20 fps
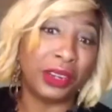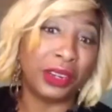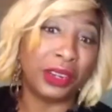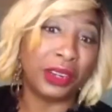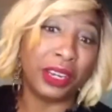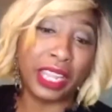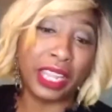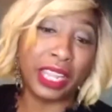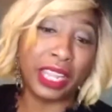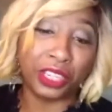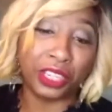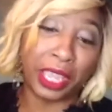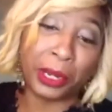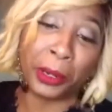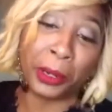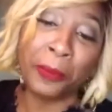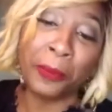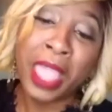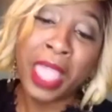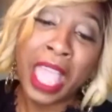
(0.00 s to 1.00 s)
and
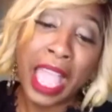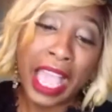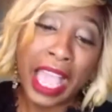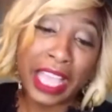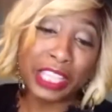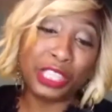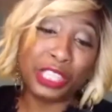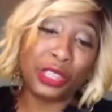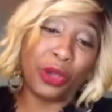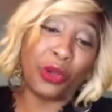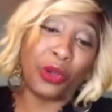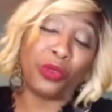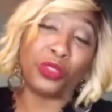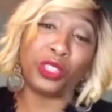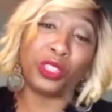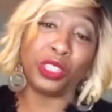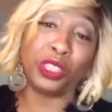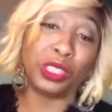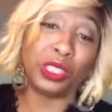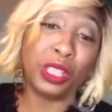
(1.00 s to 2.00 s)
educator. And so
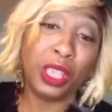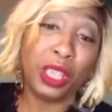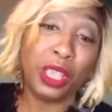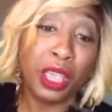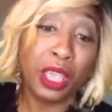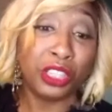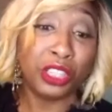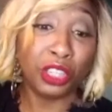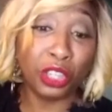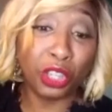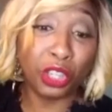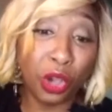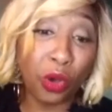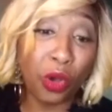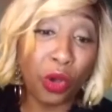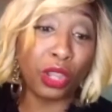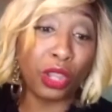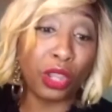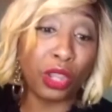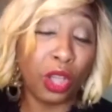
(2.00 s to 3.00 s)
to go
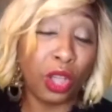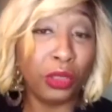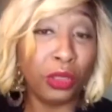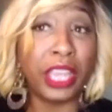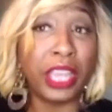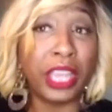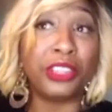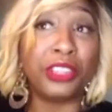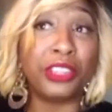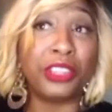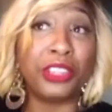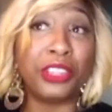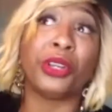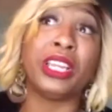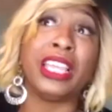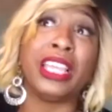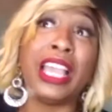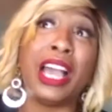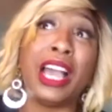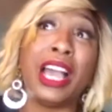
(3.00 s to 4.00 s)
along that
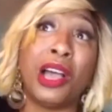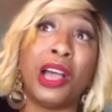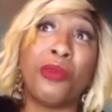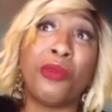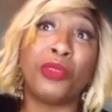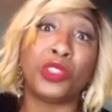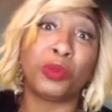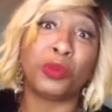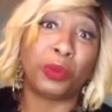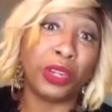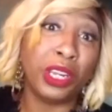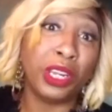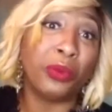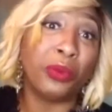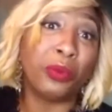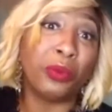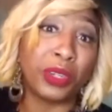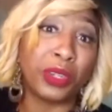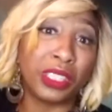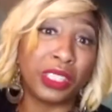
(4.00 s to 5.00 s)
journey, I was
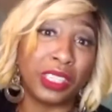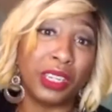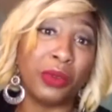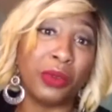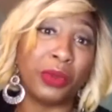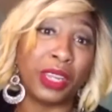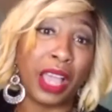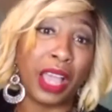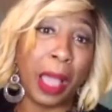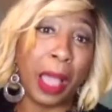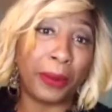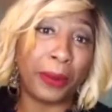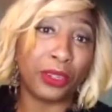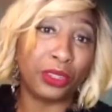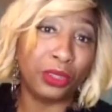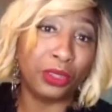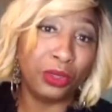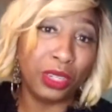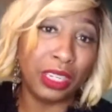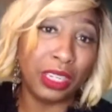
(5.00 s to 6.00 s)
presented with an
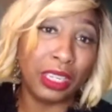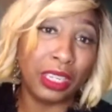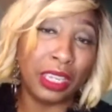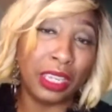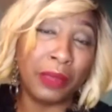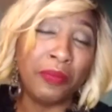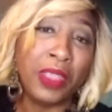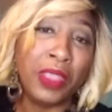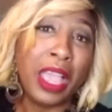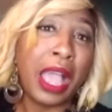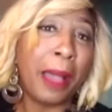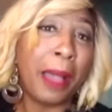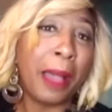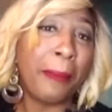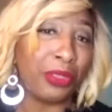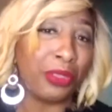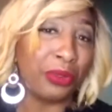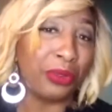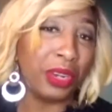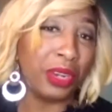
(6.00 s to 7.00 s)
opportunity
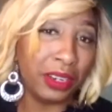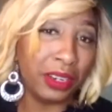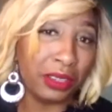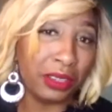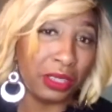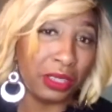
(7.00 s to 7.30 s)
about 3 years